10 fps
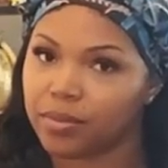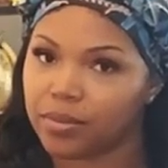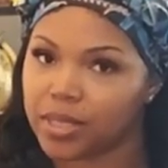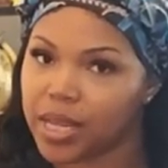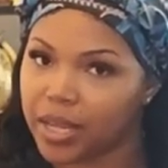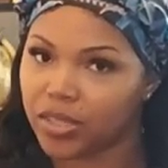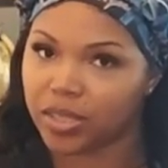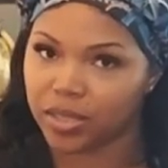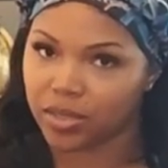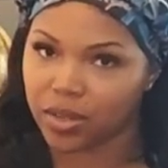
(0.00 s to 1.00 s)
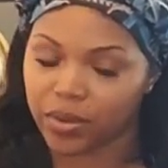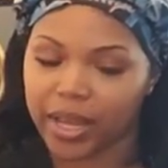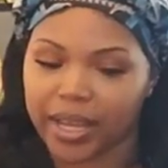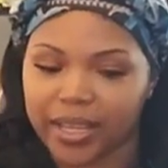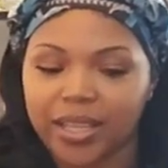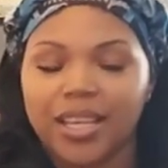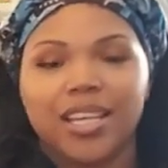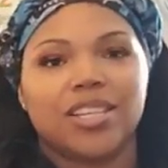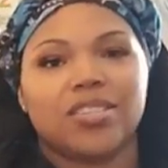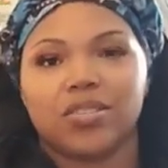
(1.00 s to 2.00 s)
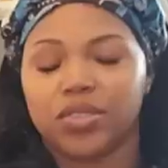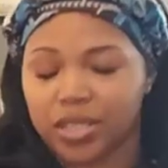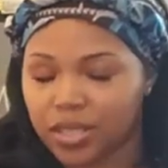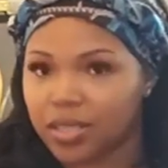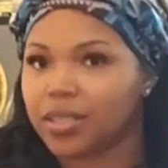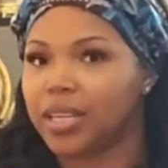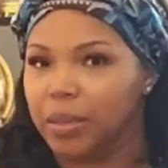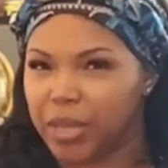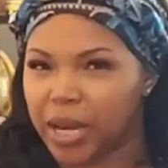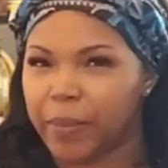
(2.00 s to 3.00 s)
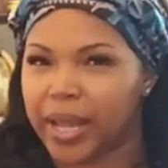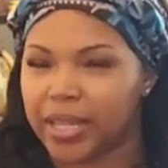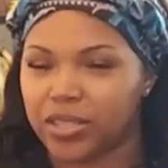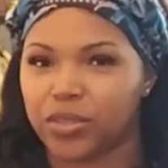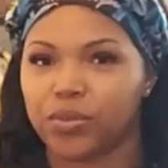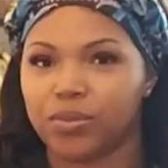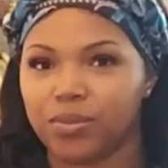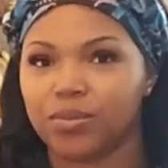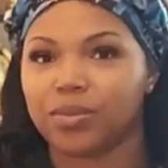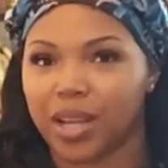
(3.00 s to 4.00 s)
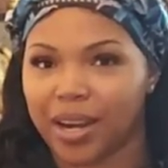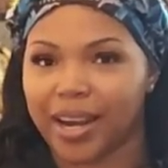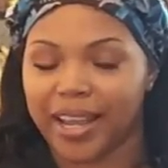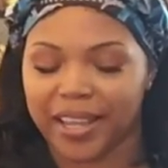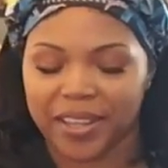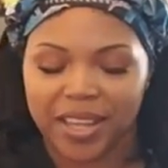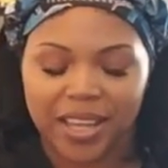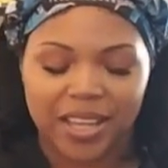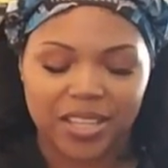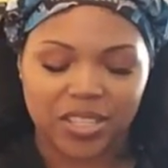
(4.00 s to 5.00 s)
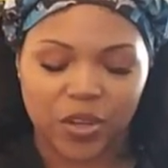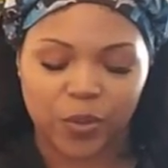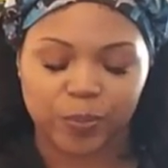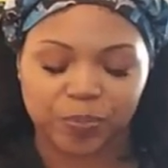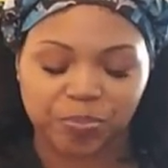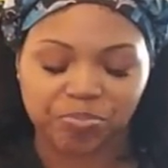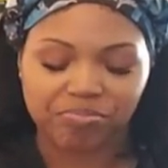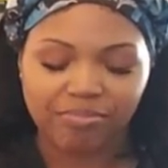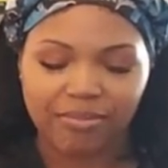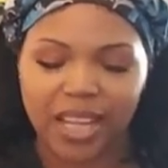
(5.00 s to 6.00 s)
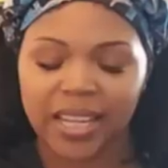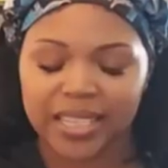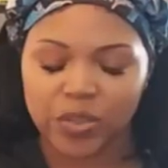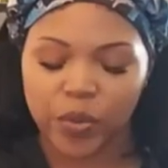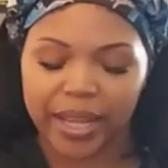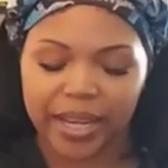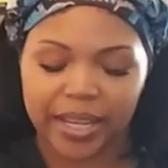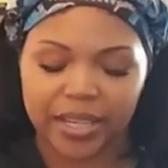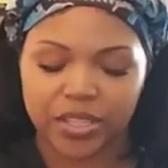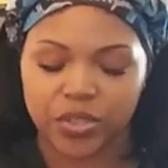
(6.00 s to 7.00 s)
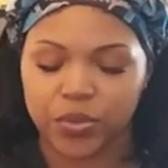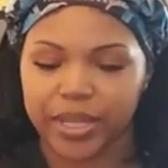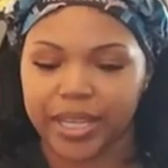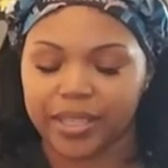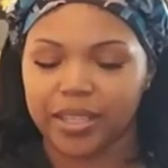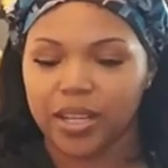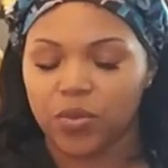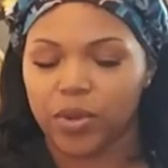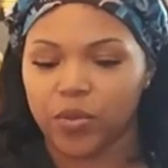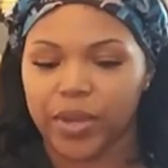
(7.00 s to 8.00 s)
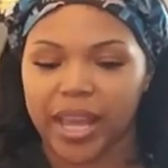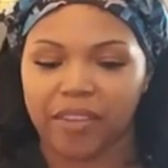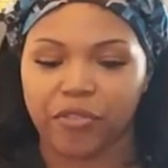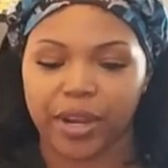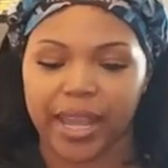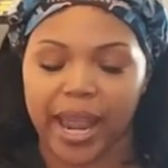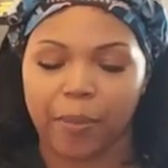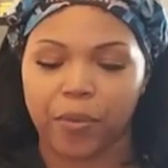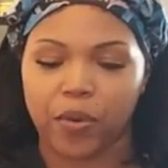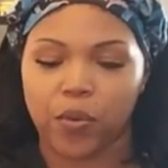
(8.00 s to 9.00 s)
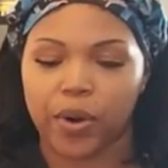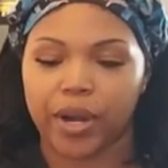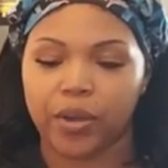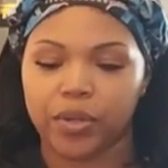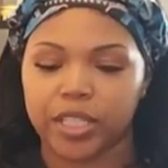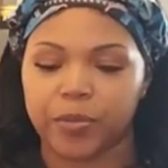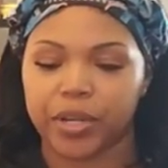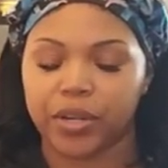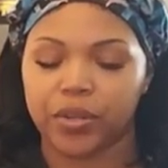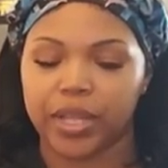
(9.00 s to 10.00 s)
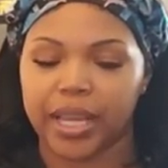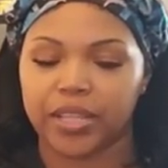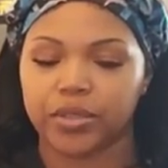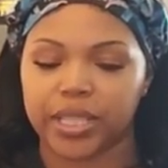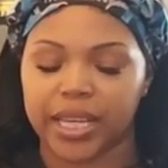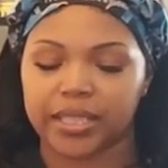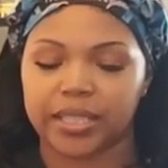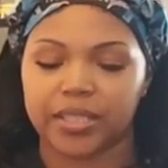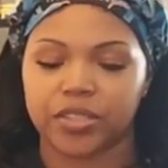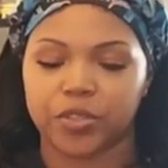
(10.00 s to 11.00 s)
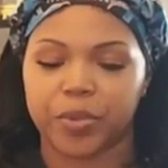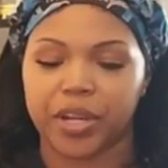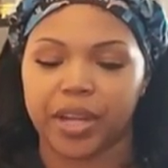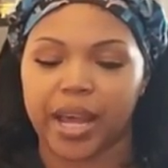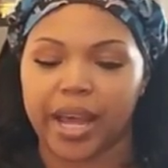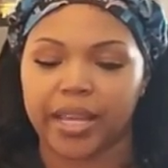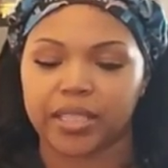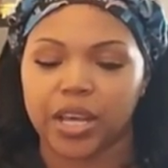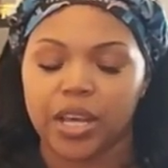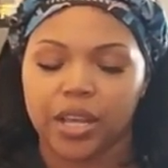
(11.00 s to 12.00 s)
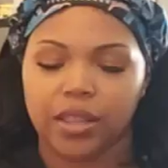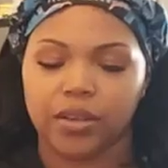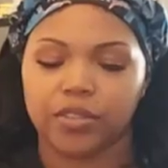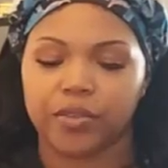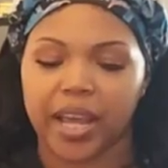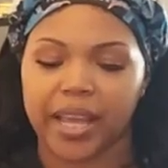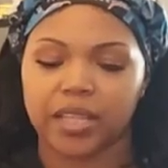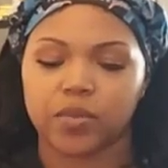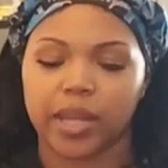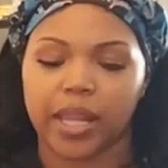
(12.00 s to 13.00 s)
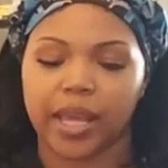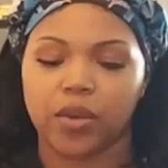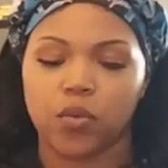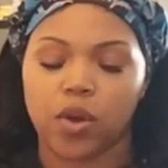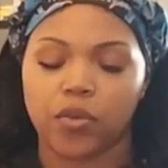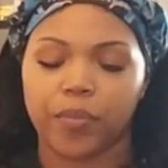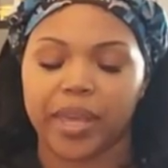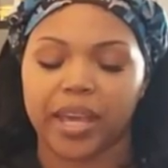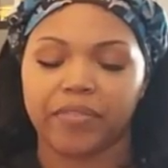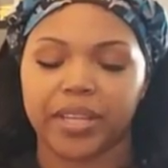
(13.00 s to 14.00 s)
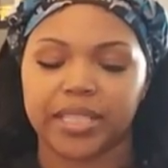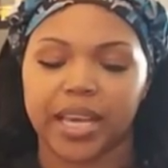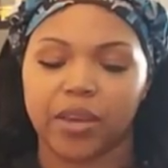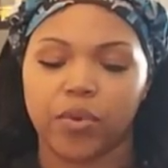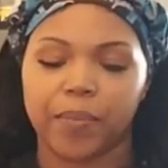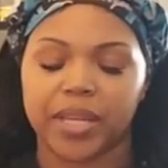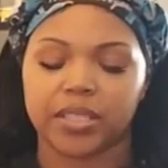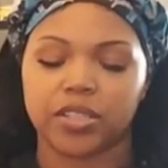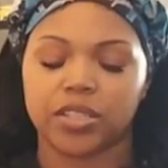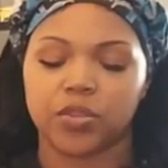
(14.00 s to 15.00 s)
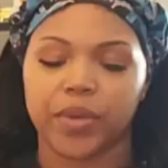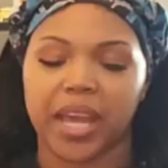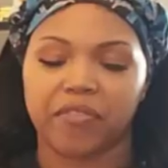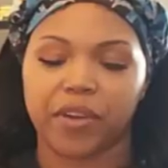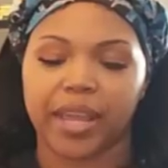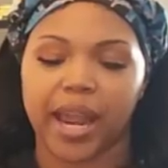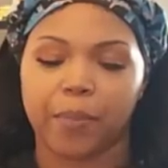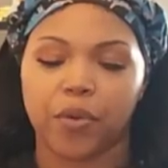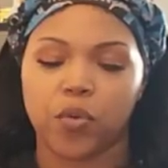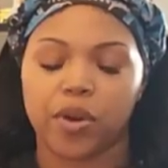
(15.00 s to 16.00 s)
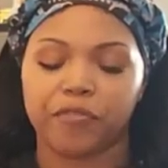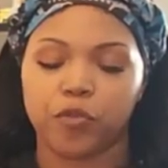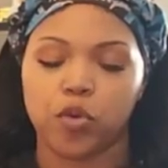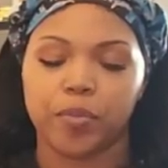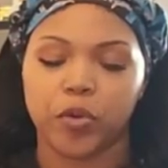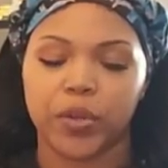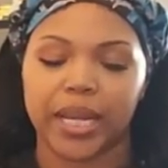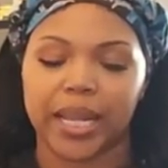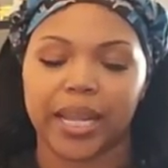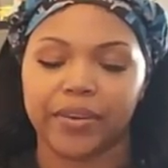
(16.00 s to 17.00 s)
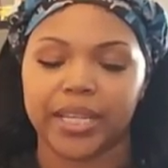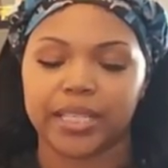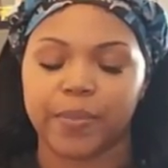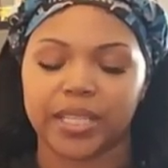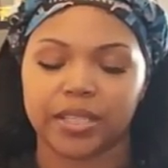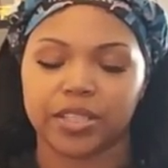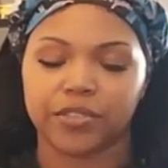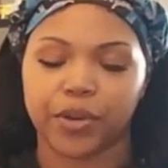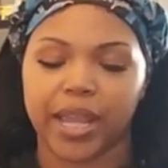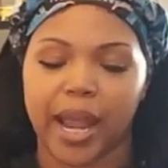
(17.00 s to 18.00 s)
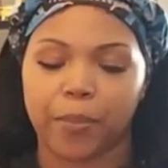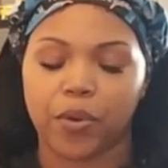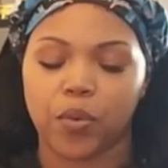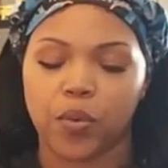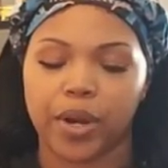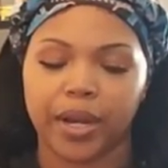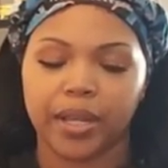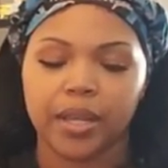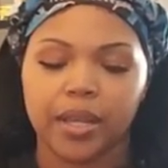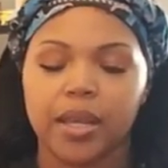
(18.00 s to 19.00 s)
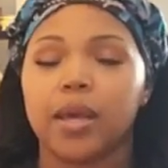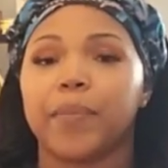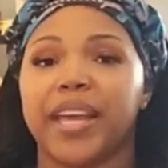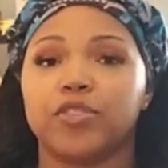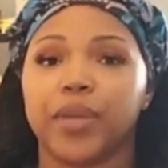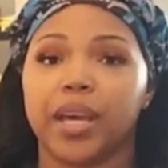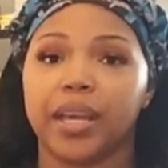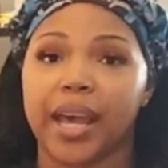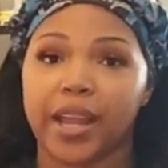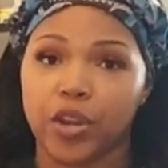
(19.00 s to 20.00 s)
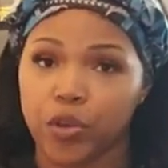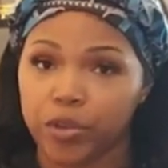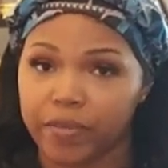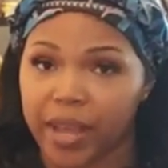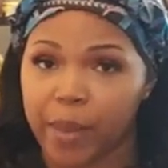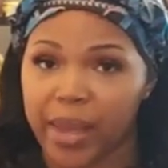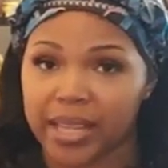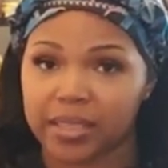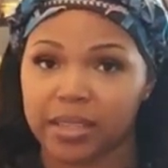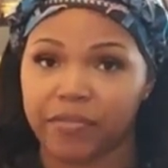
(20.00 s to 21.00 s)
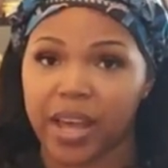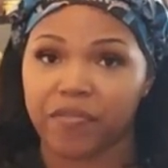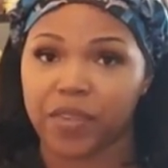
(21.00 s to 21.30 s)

sections okay so just keep that in mind too all right so let's go ahead and get into it what do we have for capricorn holy spirit holy angels ancestor spirit guys those from the highest light light who walk with me every day. What messages do we have for Capricorn? Full moon and Aries messages for Capricorn. Patreon got new Divine Masculine, Divine